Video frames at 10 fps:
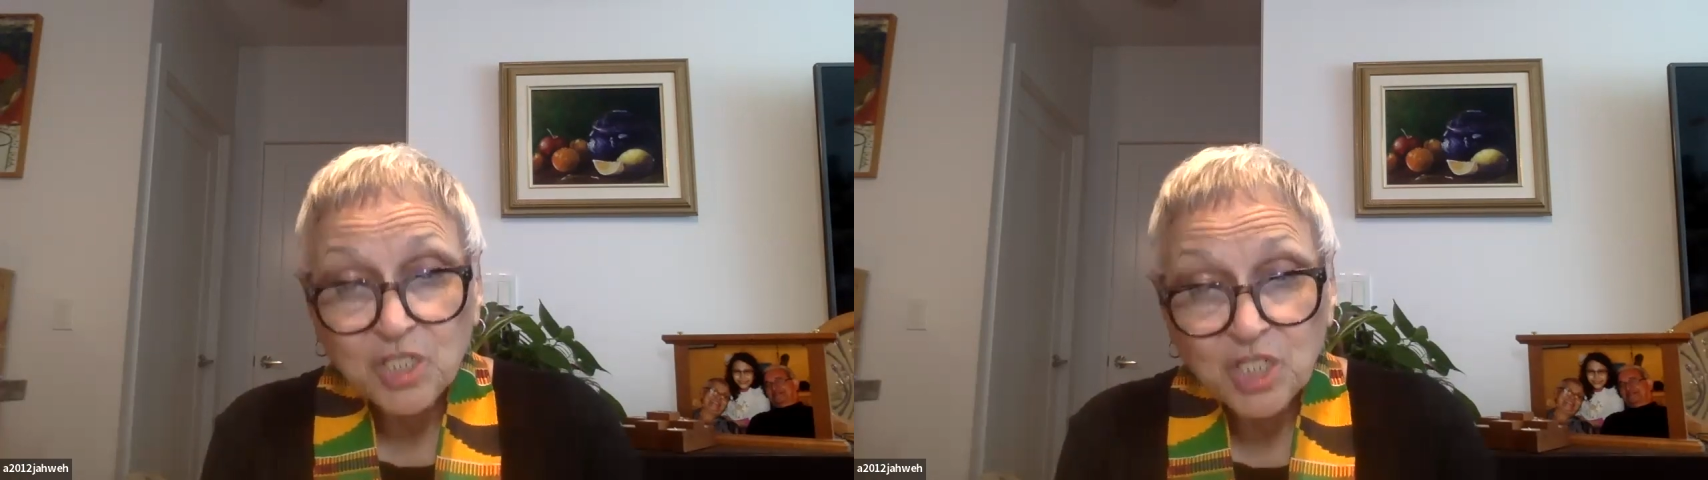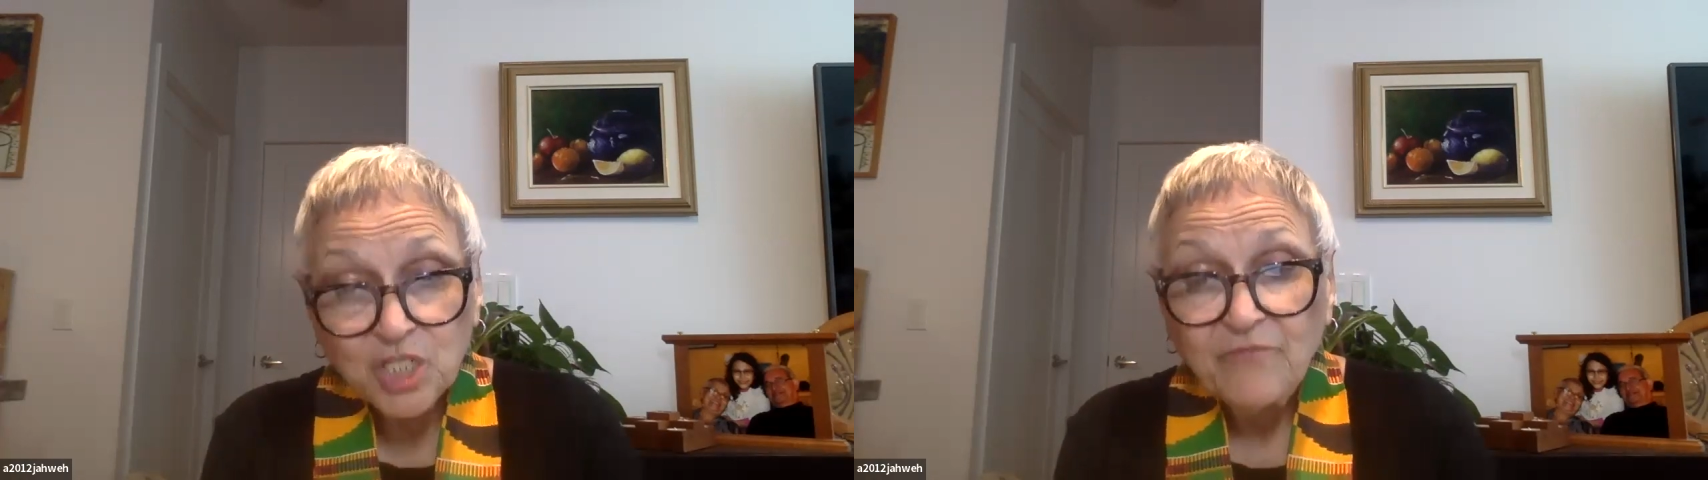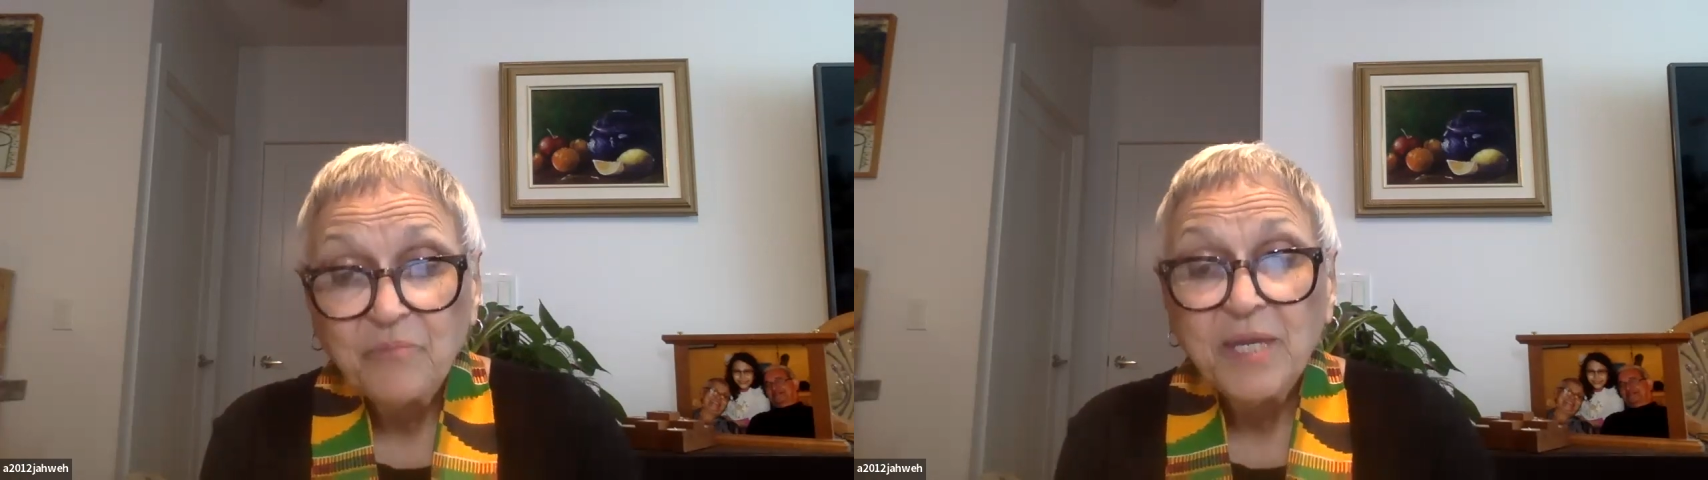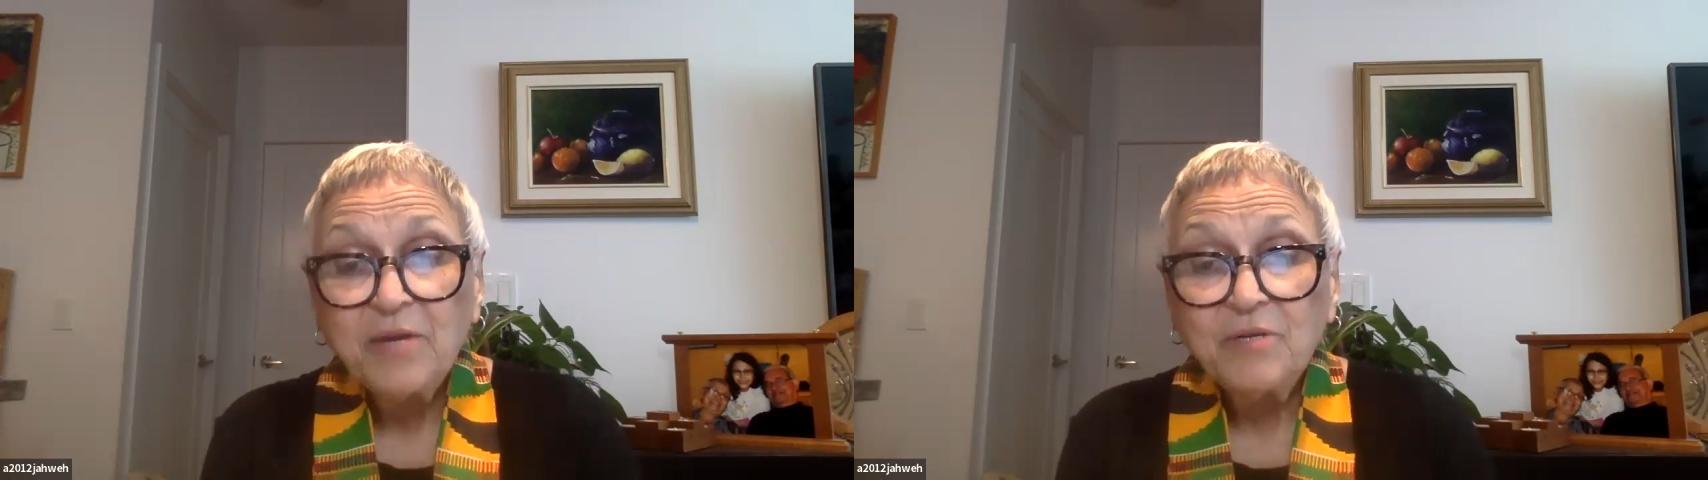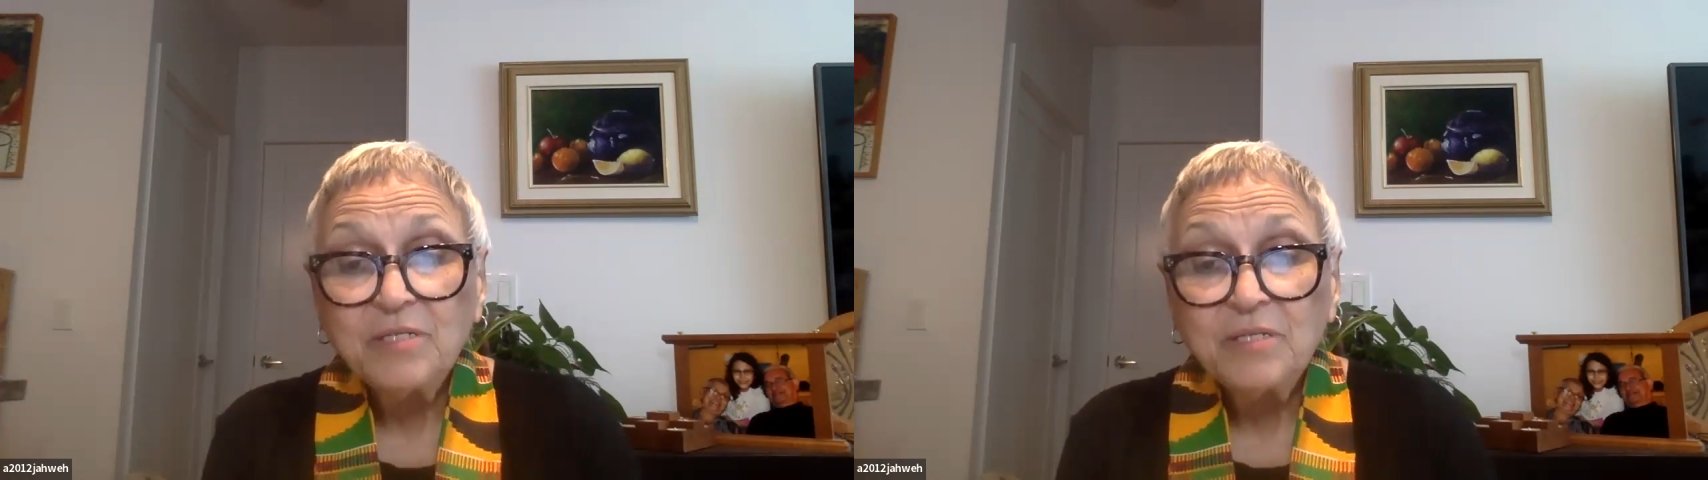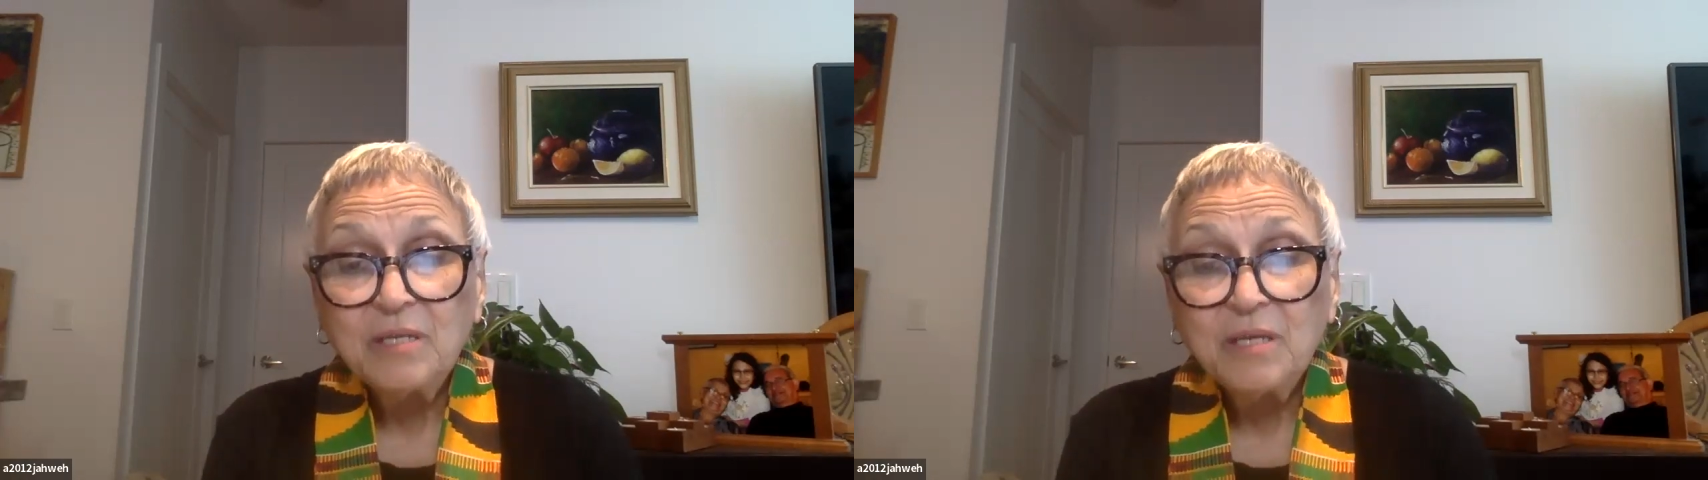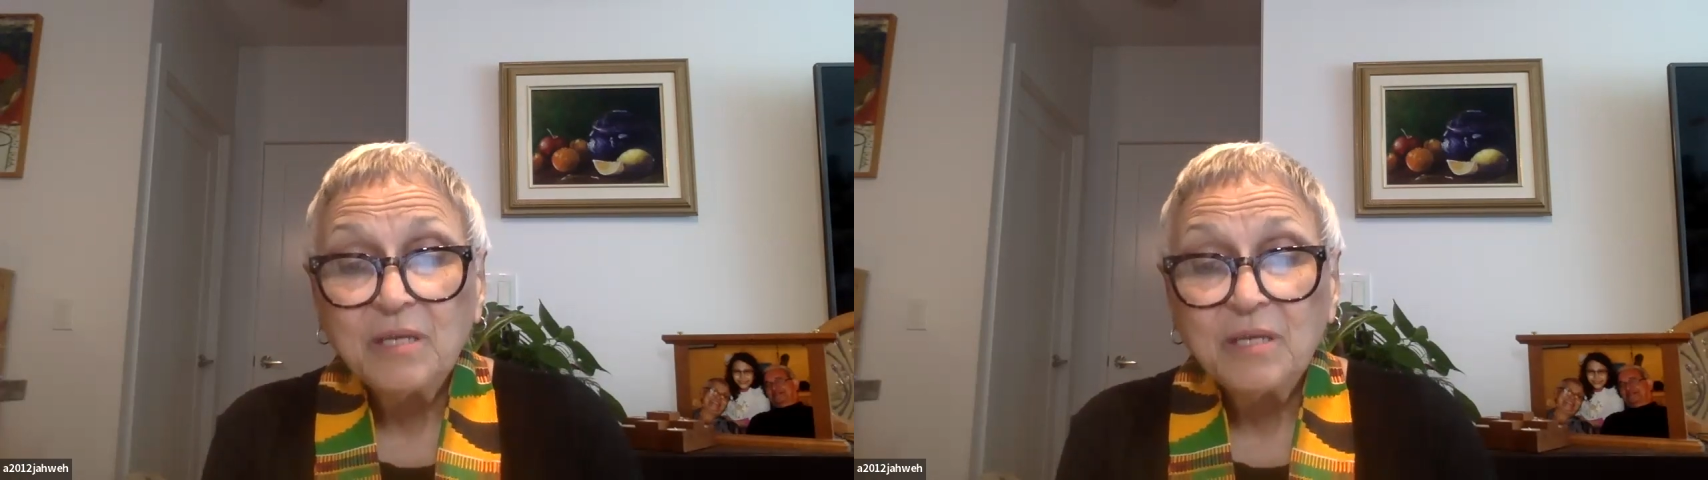child for parent,